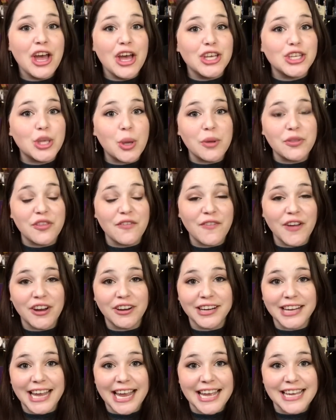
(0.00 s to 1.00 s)
So at the
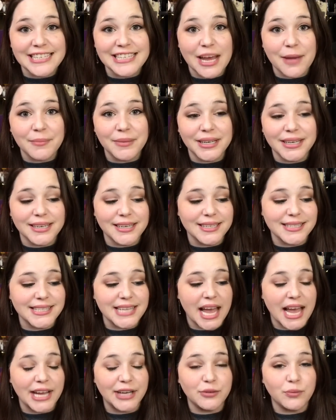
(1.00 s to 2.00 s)
very end, I'm gonna
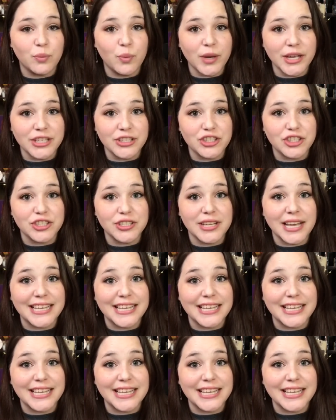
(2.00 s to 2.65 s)
decide which